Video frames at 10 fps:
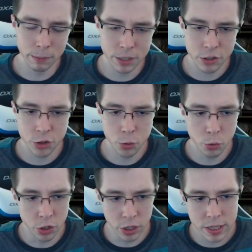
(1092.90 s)
bit too
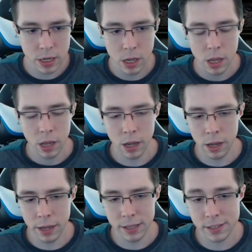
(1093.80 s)
good.
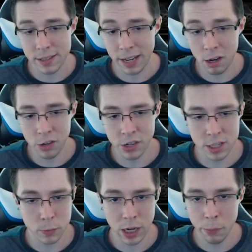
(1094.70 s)
It's like Argent
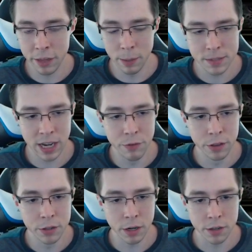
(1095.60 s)
Squire with an upside for
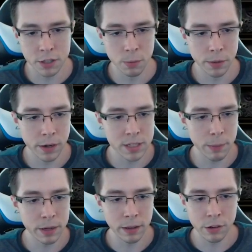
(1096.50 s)
those Hearthstone players
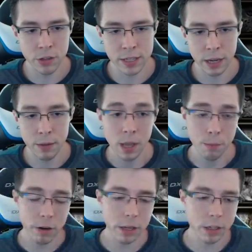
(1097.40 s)
coming to Legends now.
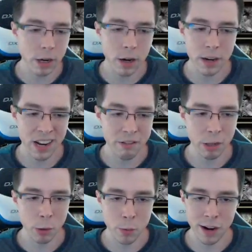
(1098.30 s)
Pretty good card, not really
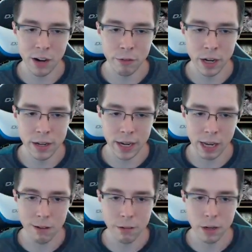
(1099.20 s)
required for any deck,
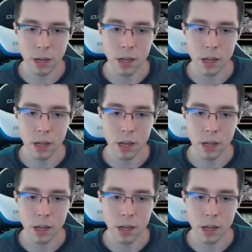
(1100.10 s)
however.